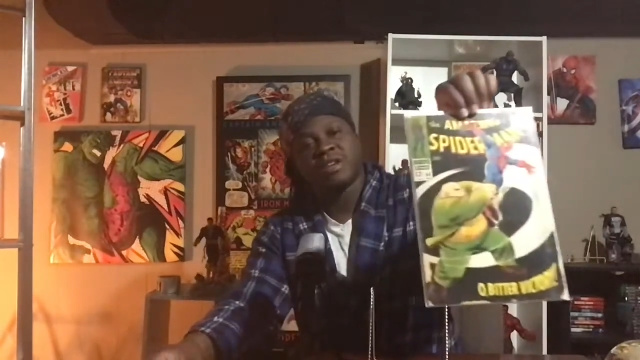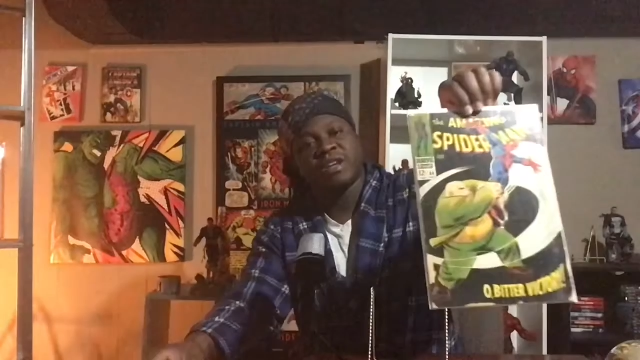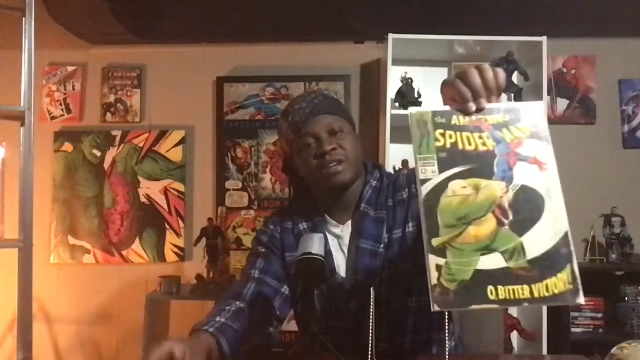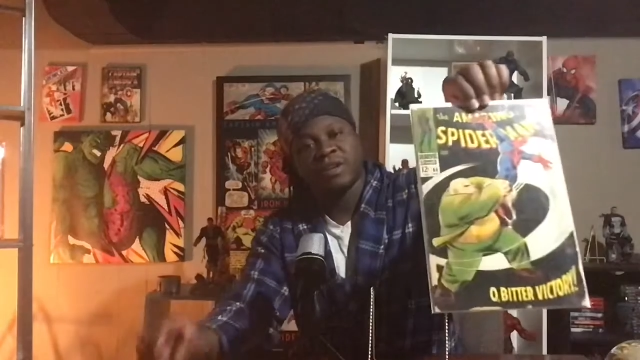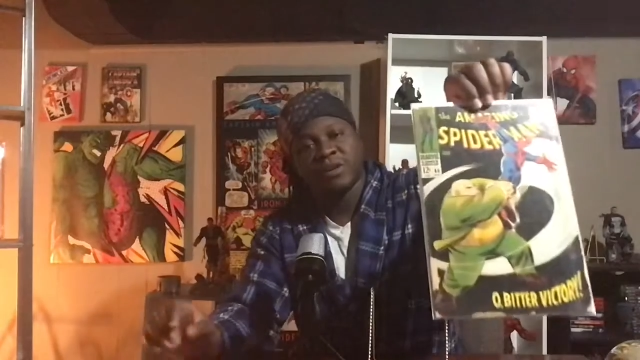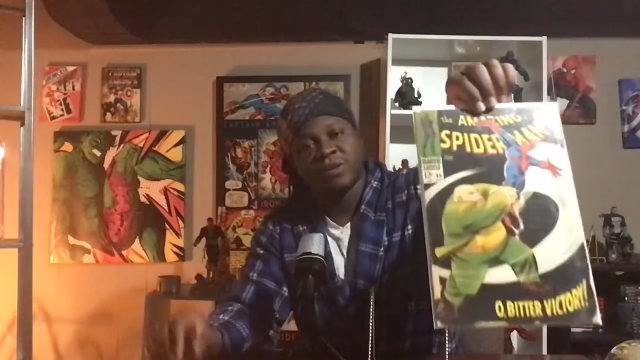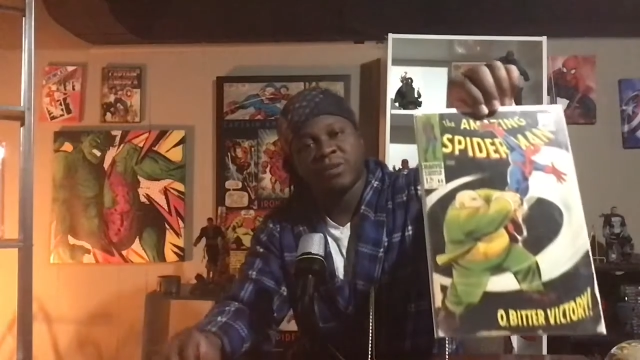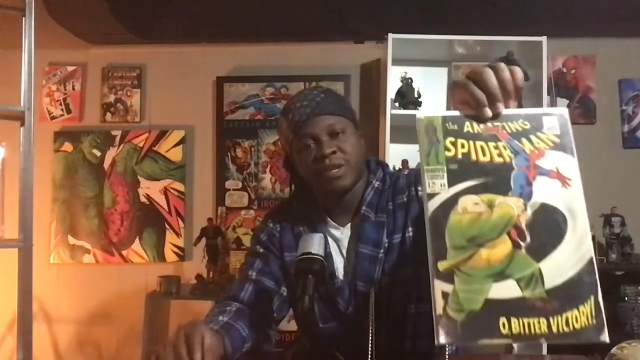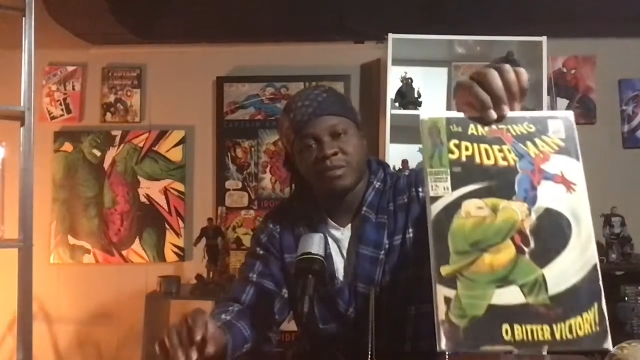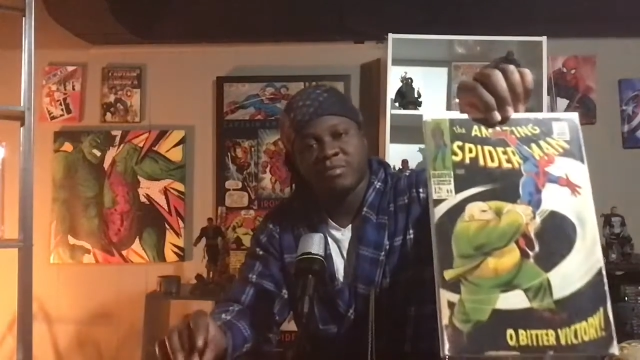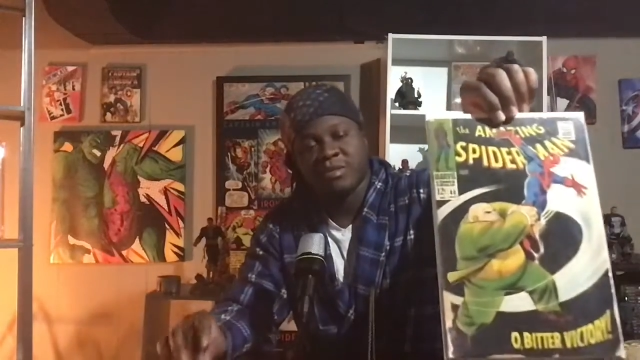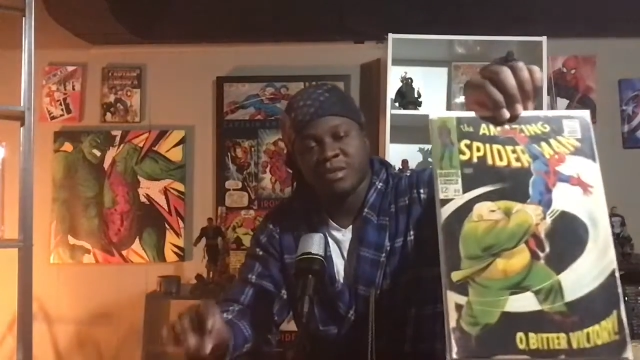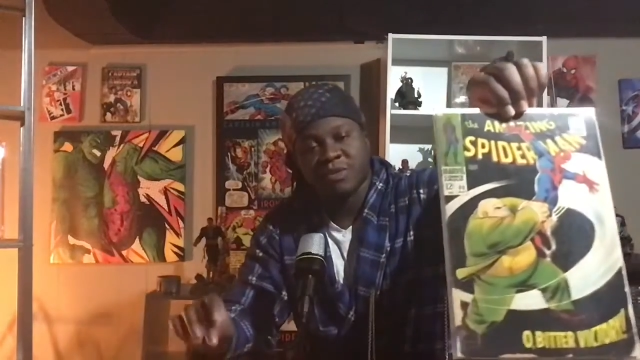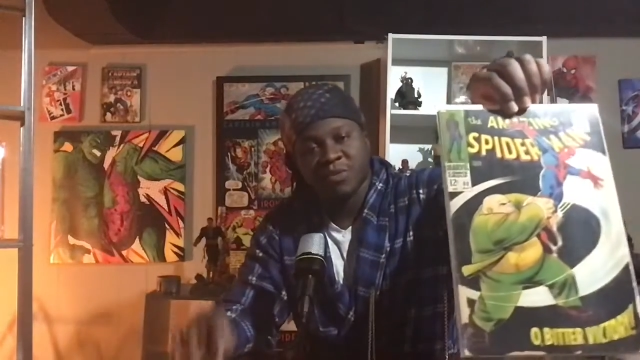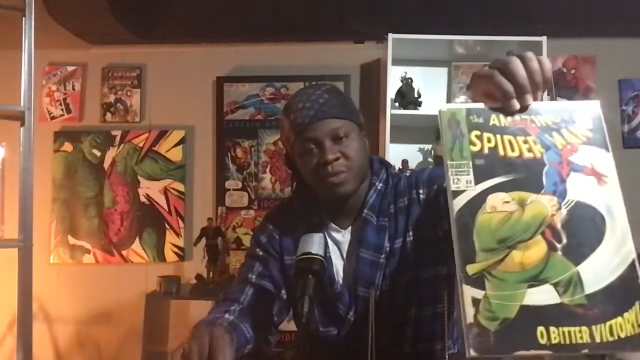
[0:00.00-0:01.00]
They know him
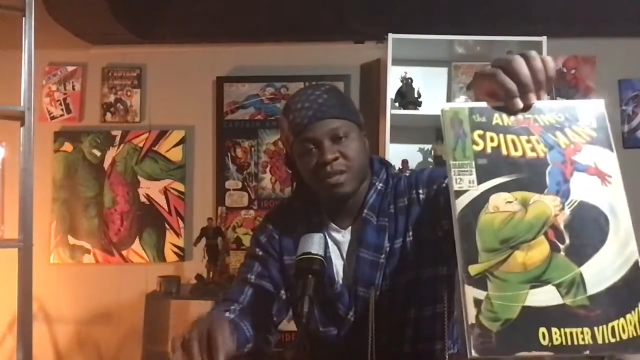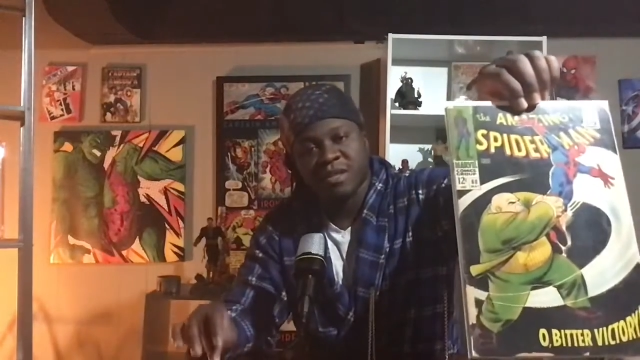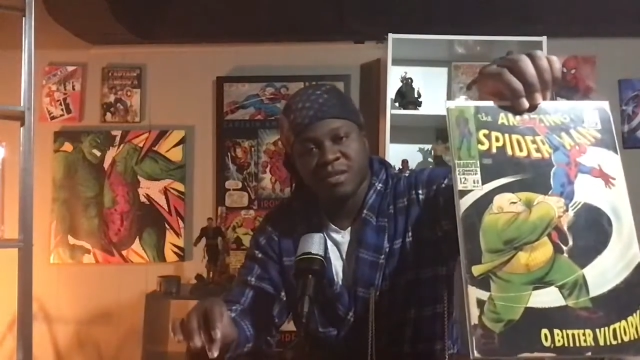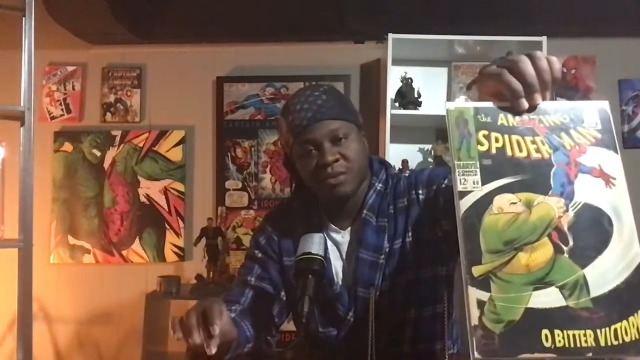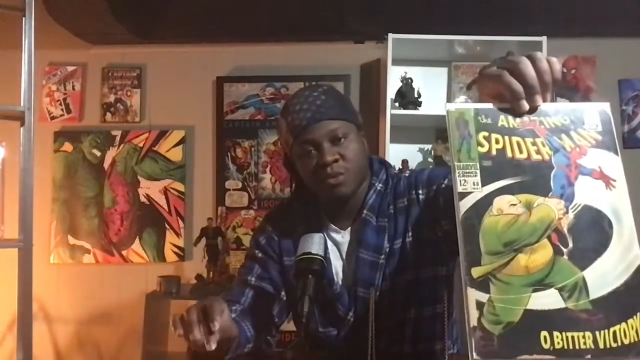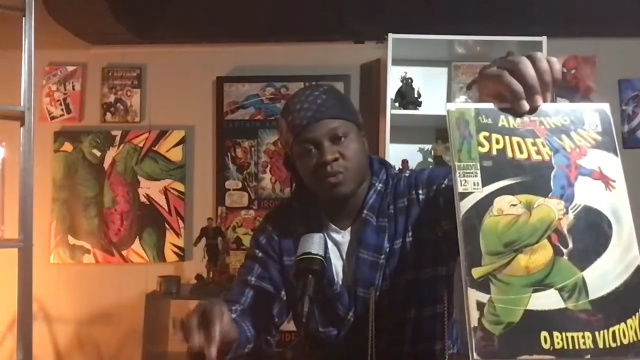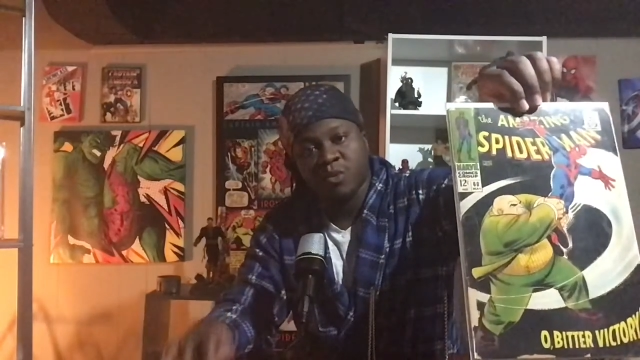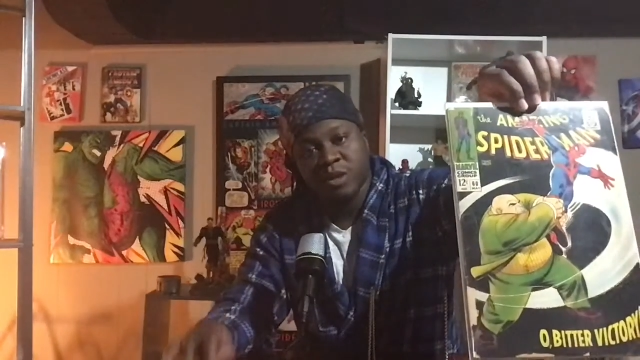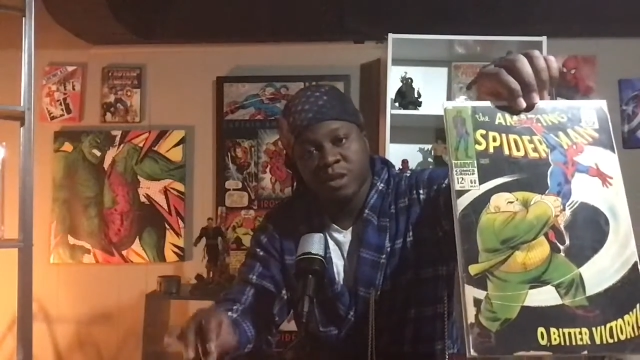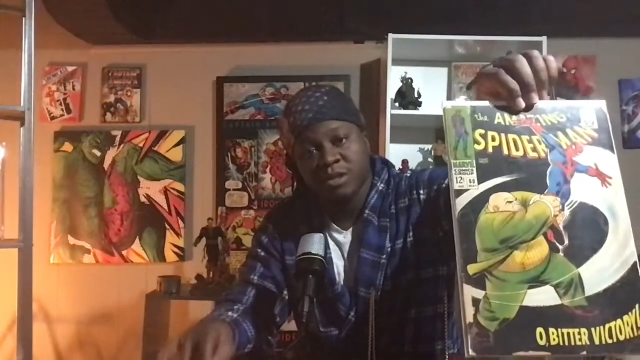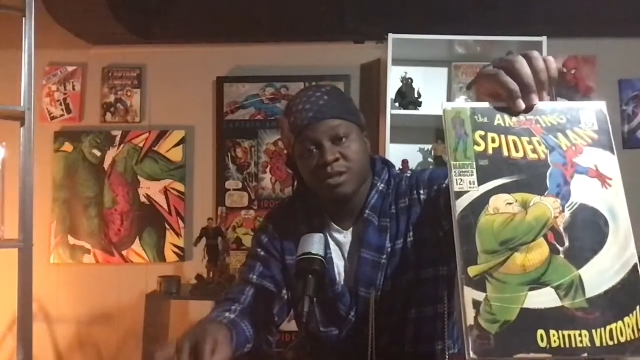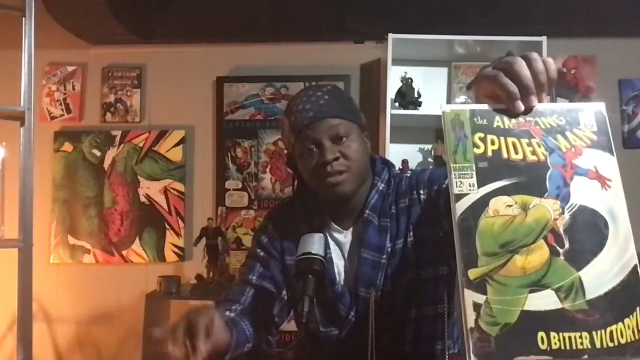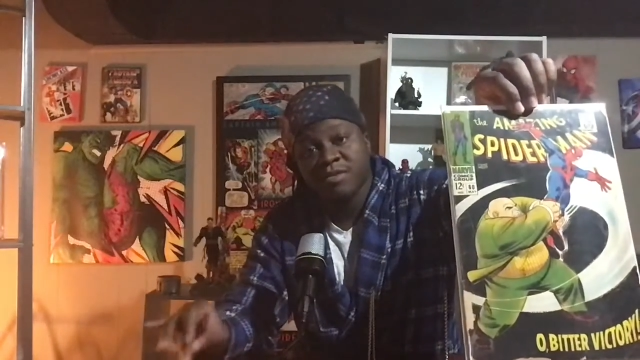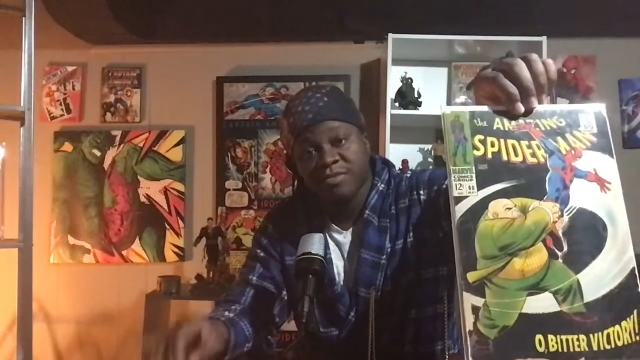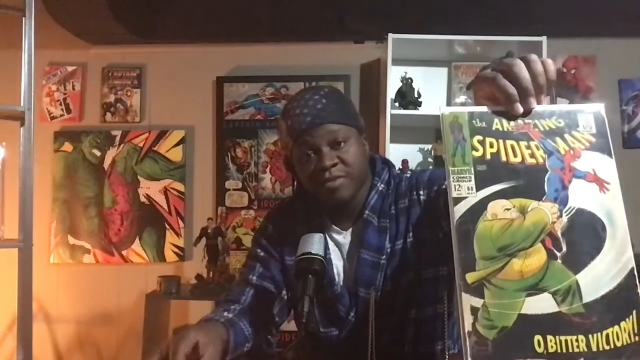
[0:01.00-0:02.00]
as Wilson